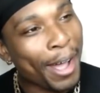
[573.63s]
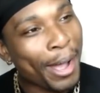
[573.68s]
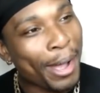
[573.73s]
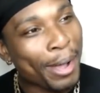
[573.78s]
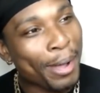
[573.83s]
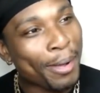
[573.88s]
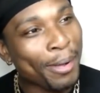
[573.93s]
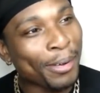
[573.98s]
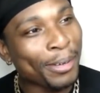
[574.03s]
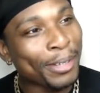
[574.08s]

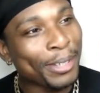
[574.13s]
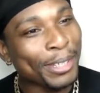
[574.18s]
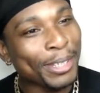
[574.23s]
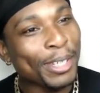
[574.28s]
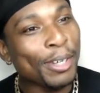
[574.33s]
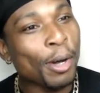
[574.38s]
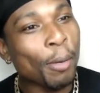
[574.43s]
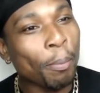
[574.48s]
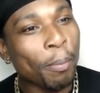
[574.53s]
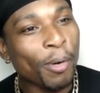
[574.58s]
no!
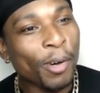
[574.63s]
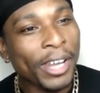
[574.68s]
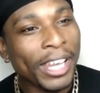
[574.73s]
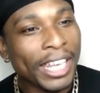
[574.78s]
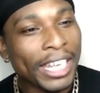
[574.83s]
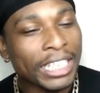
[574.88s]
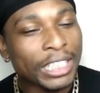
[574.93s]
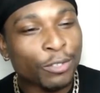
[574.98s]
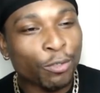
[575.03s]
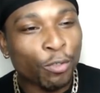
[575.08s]
Your
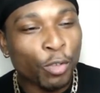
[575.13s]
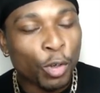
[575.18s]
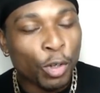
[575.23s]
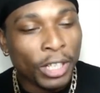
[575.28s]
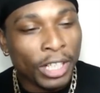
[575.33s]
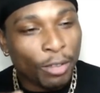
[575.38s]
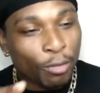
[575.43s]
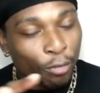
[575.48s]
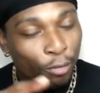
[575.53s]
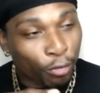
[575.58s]
point is
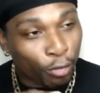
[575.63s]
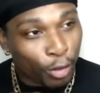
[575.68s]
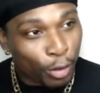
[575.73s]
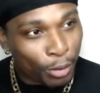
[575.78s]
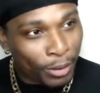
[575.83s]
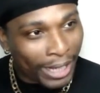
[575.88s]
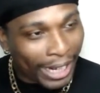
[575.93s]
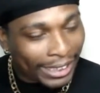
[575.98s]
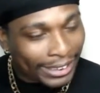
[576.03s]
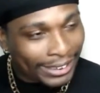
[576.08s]
falling
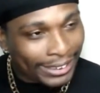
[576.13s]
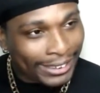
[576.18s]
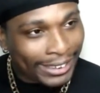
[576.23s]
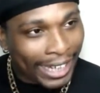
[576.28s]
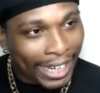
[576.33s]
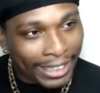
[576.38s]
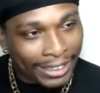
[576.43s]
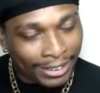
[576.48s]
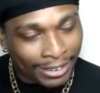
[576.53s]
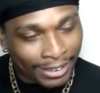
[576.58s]
through like
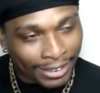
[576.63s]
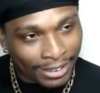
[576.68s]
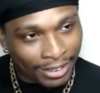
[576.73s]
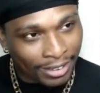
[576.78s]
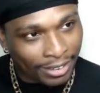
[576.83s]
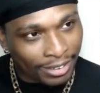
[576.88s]
sand.